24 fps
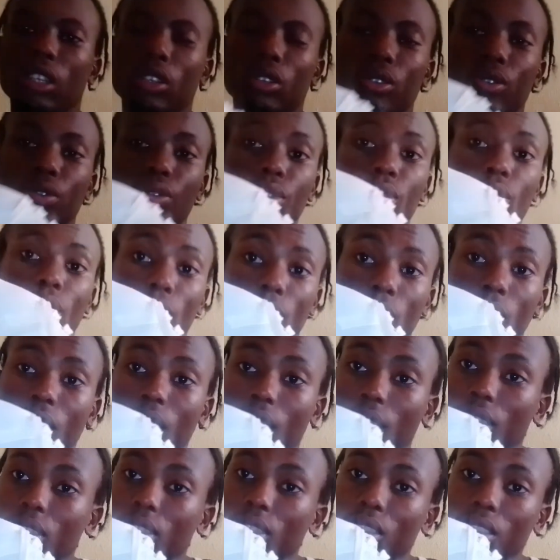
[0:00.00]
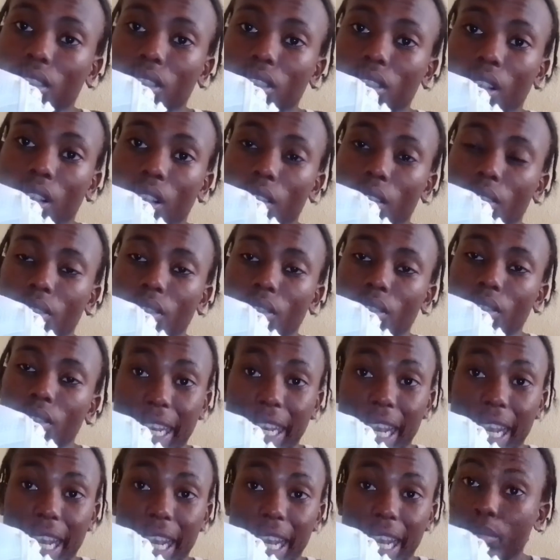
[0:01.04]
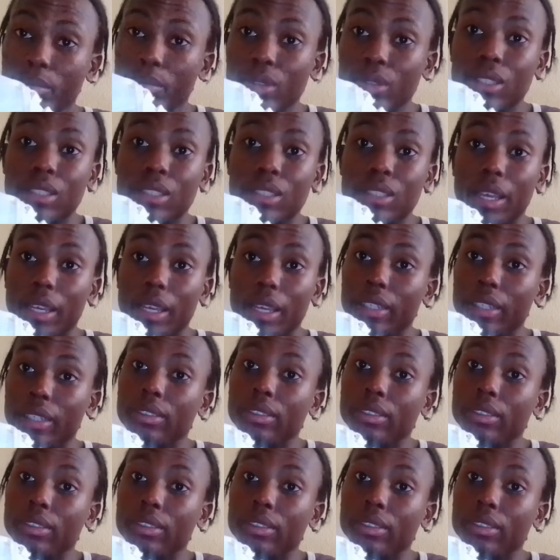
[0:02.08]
out of stock, guys, and I am sad.